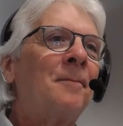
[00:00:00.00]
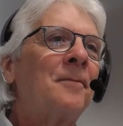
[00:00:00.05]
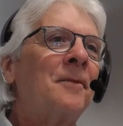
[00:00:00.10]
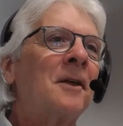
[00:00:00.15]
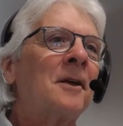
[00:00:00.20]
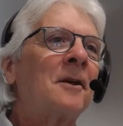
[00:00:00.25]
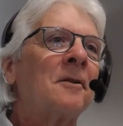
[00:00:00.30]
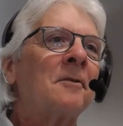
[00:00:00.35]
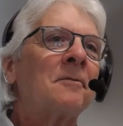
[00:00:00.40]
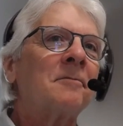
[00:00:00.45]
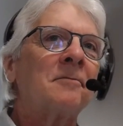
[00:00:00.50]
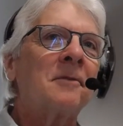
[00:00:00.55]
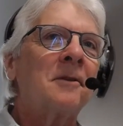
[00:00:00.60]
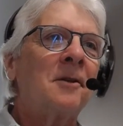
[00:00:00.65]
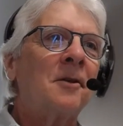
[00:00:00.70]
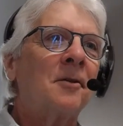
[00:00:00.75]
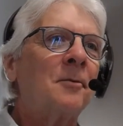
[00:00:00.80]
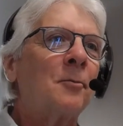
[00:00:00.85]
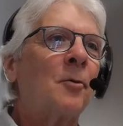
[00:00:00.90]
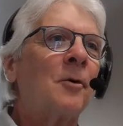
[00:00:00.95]
They'll,
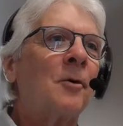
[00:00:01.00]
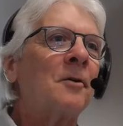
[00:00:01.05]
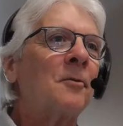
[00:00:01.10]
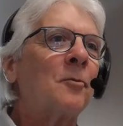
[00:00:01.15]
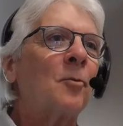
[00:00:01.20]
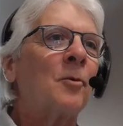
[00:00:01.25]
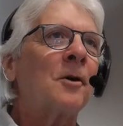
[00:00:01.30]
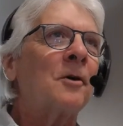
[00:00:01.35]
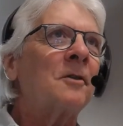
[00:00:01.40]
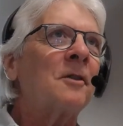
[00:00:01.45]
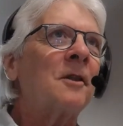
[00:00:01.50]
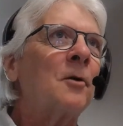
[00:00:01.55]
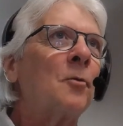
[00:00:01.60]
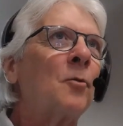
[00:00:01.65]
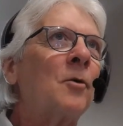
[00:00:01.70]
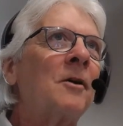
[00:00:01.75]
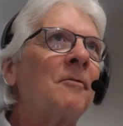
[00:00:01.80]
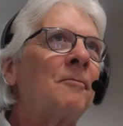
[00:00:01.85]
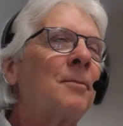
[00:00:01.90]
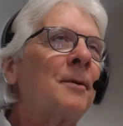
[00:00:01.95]
where they
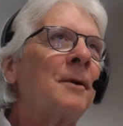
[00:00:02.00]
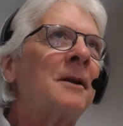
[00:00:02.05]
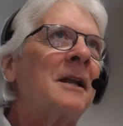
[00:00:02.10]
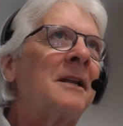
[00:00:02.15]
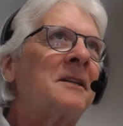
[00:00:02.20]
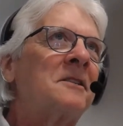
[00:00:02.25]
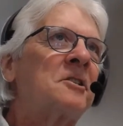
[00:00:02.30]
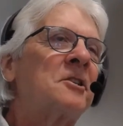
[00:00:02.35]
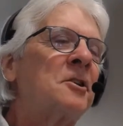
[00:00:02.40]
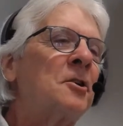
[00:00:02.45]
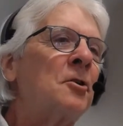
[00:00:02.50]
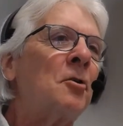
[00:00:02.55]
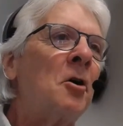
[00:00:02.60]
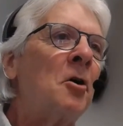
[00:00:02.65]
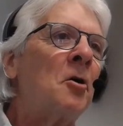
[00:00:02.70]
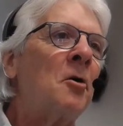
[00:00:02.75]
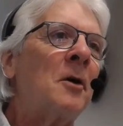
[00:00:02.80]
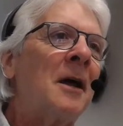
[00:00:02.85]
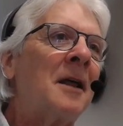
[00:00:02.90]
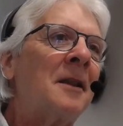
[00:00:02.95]
would have been at
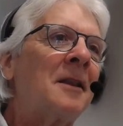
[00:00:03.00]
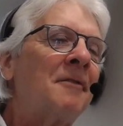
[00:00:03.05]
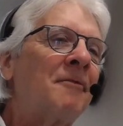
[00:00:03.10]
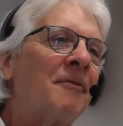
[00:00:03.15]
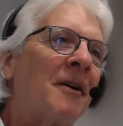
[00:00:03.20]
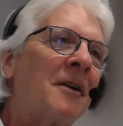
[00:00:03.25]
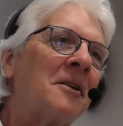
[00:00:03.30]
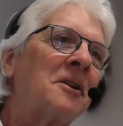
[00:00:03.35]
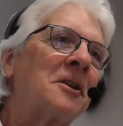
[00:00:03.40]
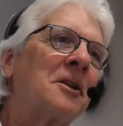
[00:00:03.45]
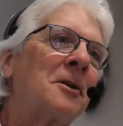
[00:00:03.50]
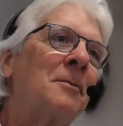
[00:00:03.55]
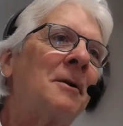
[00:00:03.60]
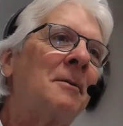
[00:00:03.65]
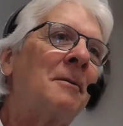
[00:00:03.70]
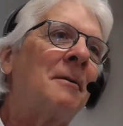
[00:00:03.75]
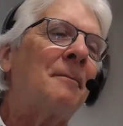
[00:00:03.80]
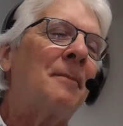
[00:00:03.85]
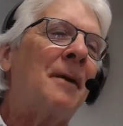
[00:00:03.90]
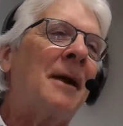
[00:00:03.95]
zero had they followed the
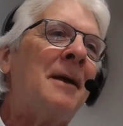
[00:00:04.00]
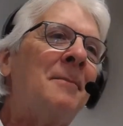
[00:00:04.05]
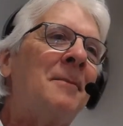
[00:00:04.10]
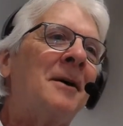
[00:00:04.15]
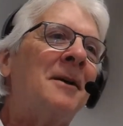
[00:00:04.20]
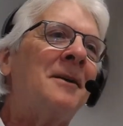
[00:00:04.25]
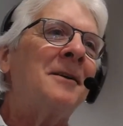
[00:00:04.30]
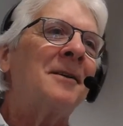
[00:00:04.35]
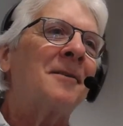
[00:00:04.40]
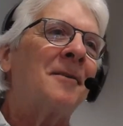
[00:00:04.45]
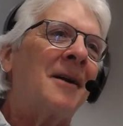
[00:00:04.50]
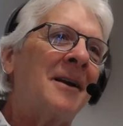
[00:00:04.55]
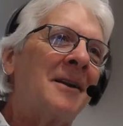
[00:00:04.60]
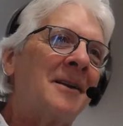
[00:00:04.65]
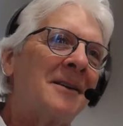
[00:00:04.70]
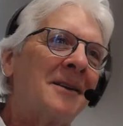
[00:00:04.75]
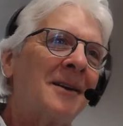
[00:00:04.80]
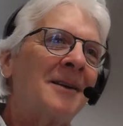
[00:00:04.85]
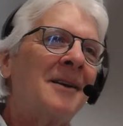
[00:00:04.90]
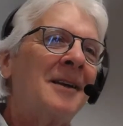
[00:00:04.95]
minimum payment, right?
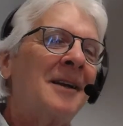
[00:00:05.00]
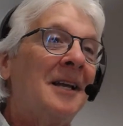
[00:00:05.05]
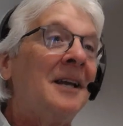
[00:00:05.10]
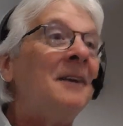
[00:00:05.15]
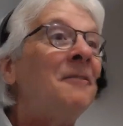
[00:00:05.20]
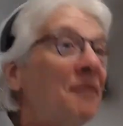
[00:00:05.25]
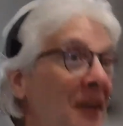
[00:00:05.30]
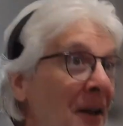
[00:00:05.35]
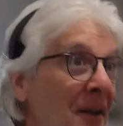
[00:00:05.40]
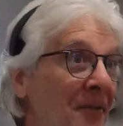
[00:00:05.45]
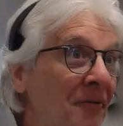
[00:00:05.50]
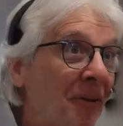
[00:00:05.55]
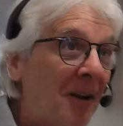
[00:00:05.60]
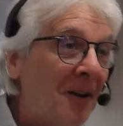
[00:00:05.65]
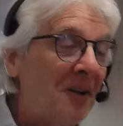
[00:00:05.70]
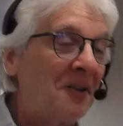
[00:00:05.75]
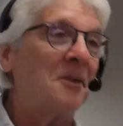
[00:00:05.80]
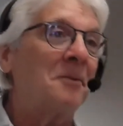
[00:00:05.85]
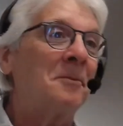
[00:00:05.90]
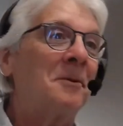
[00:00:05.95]
If they
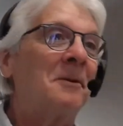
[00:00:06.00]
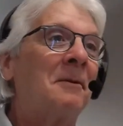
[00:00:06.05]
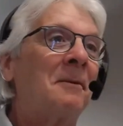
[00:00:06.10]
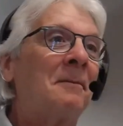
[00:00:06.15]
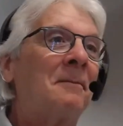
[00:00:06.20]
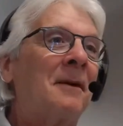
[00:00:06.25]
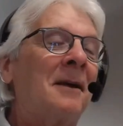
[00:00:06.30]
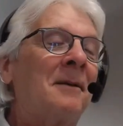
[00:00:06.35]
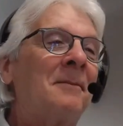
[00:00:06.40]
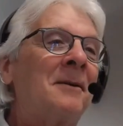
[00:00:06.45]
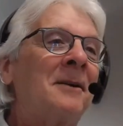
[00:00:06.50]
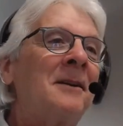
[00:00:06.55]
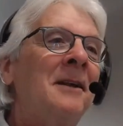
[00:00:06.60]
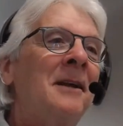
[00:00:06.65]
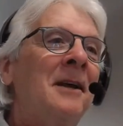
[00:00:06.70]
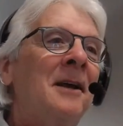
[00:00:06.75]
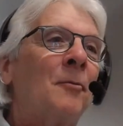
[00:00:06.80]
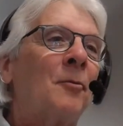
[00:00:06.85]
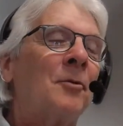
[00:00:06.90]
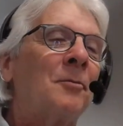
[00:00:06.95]
followed the minimum payment,
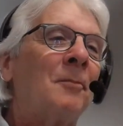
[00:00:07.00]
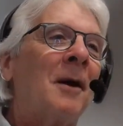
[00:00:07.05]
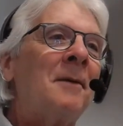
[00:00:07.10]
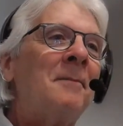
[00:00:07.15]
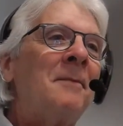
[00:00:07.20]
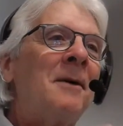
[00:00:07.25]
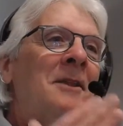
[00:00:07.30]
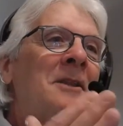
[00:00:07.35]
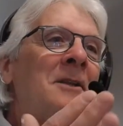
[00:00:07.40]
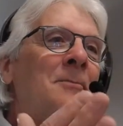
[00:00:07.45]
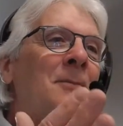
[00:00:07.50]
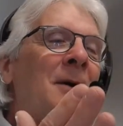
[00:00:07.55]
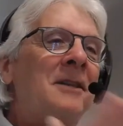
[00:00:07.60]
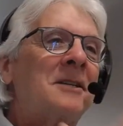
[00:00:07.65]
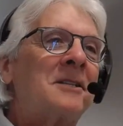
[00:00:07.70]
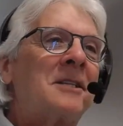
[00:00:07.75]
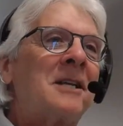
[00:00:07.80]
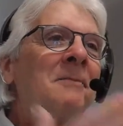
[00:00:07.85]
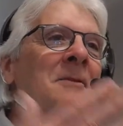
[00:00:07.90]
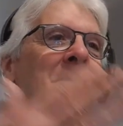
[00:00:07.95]
with my method, by the
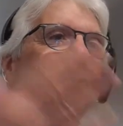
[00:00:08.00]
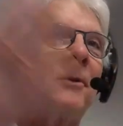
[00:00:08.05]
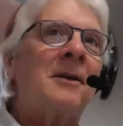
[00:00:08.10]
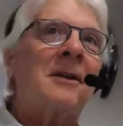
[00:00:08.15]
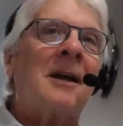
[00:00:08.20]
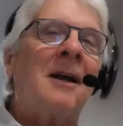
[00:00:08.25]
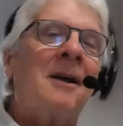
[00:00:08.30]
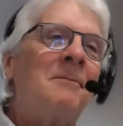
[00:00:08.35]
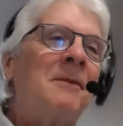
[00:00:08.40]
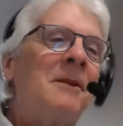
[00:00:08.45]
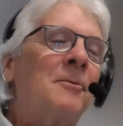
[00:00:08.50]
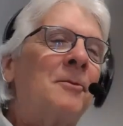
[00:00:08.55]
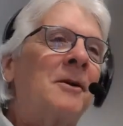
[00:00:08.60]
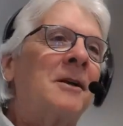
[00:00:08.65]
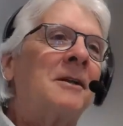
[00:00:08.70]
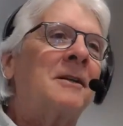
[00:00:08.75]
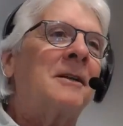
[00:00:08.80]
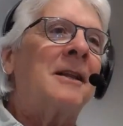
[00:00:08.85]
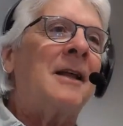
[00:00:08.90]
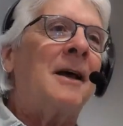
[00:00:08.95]
same time they would
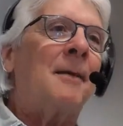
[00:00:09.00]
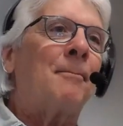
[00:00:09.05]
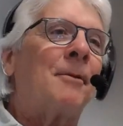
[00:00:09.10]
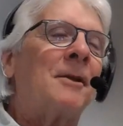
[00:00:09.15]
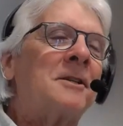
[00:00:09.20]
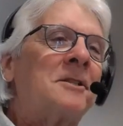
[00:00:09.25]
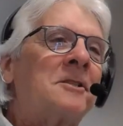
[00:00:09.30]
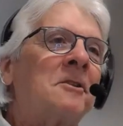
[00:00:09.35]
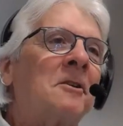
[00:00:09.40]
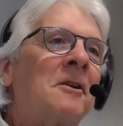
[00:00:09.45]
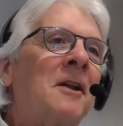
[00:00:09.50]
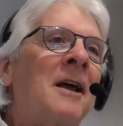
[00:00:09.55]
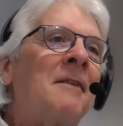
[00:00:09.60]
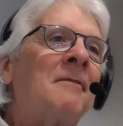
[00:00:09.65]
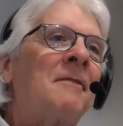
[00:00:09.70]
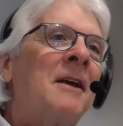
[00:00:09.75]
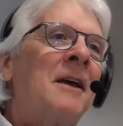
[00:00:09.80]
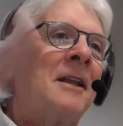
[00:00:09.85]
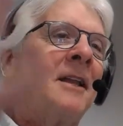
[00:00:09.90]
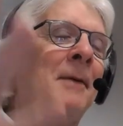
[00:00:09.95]
get to that place in their life,
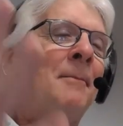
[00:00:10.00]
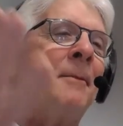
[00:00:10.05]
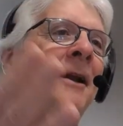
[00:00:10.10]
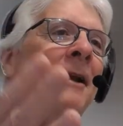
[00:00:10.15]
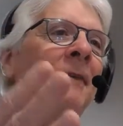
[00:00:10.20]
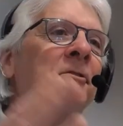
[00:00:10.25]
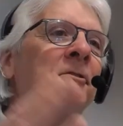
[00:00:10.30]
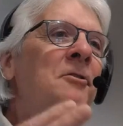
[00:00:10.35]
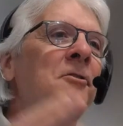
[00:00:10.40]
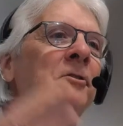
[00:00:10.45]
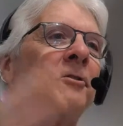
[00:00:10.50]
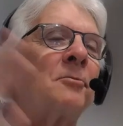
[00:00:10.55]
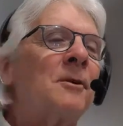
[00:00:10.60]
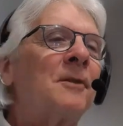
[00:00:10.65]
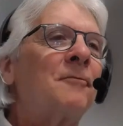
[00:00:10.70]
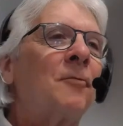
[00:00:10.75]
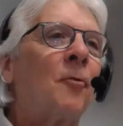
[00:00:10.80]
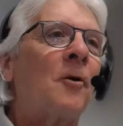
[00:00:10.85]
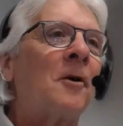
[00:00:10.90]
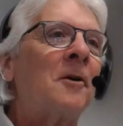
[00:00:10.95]
they might have $200,000,
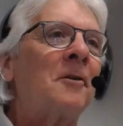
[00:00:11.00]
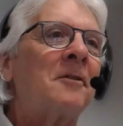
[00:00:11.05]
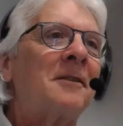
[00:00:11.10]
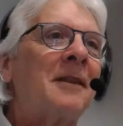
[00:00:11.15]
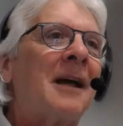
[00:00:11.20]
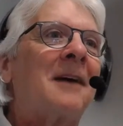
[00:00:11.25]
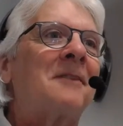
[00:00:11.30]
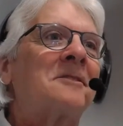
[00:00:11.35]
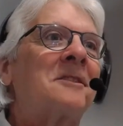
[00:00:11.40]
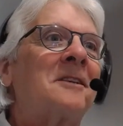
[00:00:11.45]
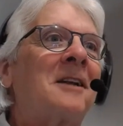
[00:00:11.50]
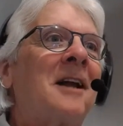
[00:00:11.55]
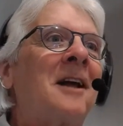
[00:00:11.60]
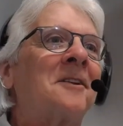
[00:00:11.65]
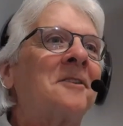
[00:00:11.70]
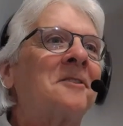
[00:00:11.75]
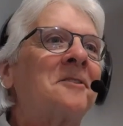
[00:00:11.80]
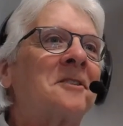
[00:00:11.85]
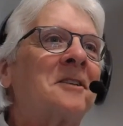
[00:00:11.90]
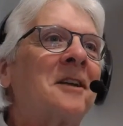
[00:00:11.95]
$300,000,
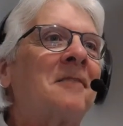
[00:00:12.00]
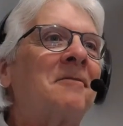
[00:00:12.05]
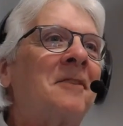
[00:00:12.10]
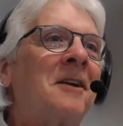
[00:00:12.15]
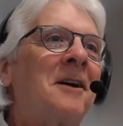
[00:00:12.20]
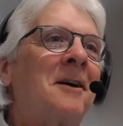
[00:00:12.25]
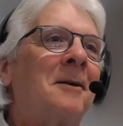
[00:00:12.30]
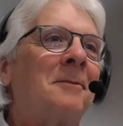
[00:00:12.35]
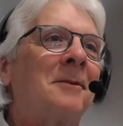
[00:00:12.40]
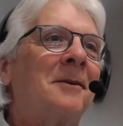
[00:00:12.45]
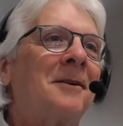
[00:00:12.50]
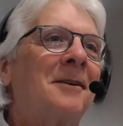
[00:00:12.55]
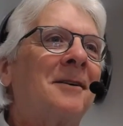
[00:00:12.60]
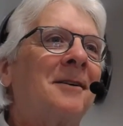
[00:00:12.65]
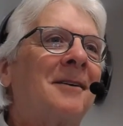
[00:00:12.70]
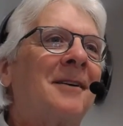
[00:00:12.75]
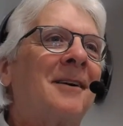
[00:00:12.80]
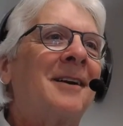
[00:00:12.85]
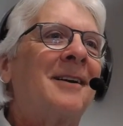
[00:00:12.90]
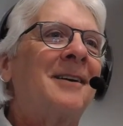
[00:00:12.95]
$400,000 saved up,
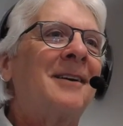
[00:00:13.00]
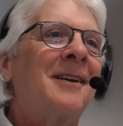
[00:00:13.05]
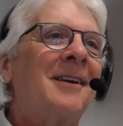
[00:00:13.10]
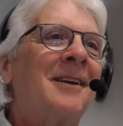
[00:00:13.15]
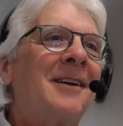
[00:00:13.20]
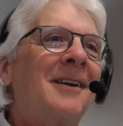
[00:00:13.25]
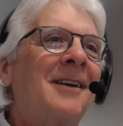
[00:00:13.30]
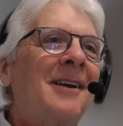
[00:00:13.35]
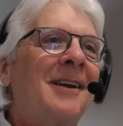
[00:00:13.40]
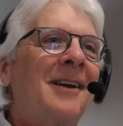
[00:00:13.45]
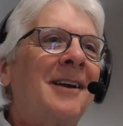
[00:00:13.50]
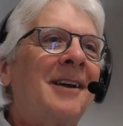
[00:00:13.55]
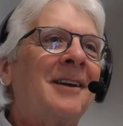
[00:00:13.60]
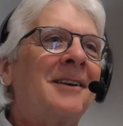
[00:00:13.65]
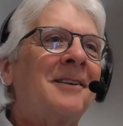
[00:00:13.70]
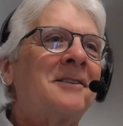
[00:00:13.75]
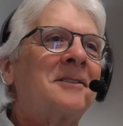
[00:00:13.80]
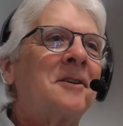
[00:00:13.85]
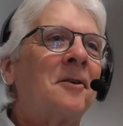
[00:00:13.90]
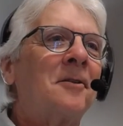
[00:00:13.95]
right?
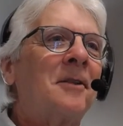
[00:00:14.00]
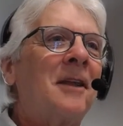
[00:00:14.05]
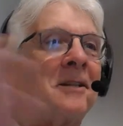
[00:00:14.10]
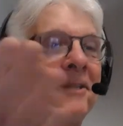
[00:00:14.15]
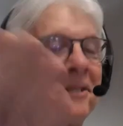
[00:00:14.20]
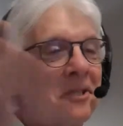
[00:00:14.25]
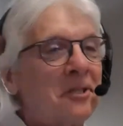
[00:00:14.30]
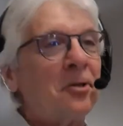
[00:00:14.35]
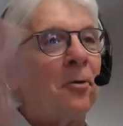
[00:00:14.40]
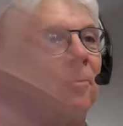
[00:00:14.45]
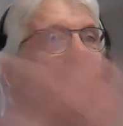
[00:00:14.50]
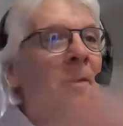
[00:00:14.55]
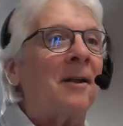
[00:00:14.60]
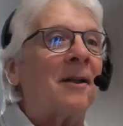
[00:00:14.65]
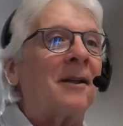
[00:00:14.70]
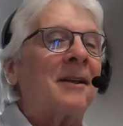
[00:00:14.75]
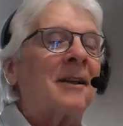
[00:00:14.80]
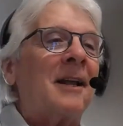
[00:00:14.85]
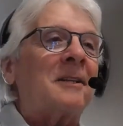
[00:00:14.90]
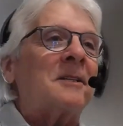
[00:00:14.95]
And so that's the
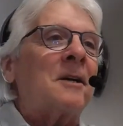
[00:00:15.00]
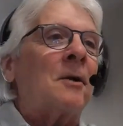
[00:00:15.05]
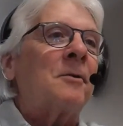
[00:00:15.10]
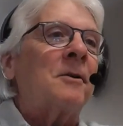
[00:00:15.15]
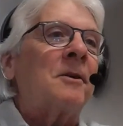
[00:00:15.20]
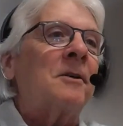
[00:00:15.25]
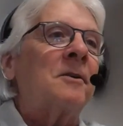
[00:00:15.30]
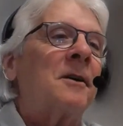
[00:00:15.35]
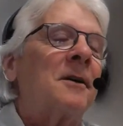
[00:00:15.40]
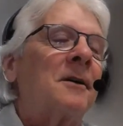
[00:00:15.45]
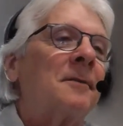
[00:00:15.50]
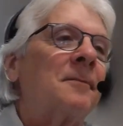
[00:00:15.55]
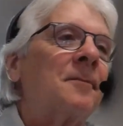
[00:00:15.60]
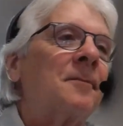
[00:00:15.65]
snowballing, and that's how we do it,